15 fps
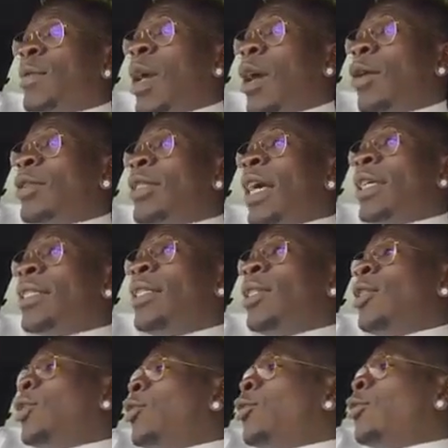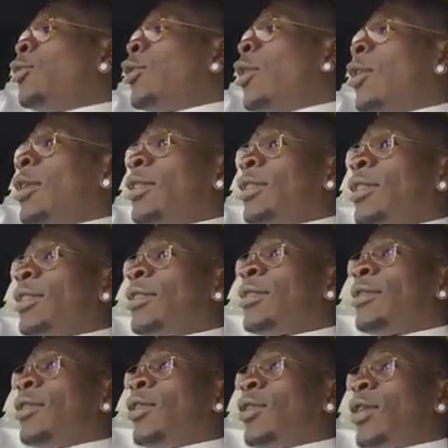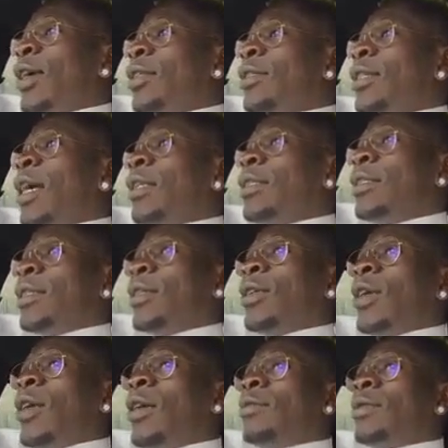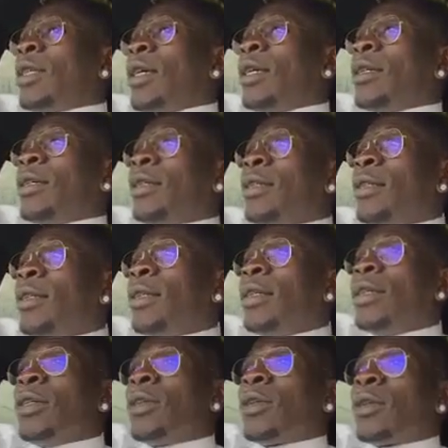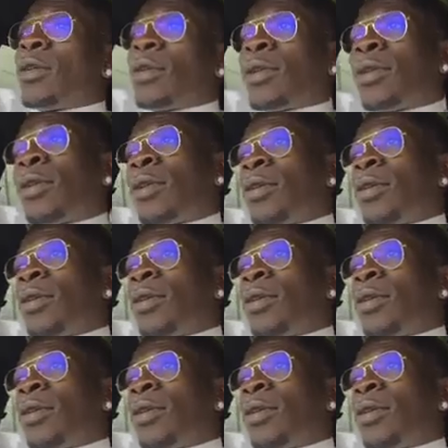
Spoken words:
get your dancing shoes on and just, you know, get dancing. You know what I'm saying?